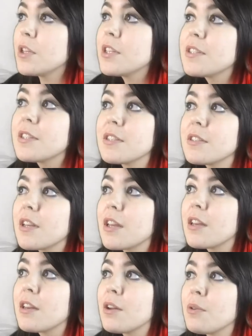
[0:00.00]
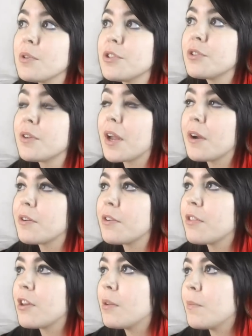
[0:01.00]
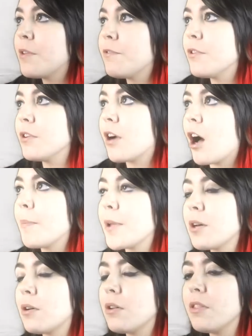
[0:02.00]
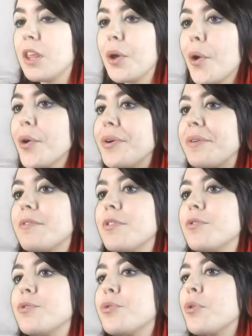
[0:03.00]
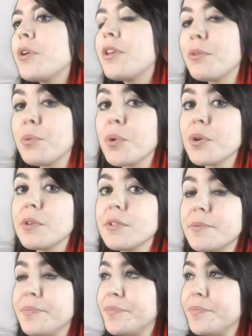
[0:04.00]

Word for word: this is an original character that I made for a comic called The Art of Destroying the World,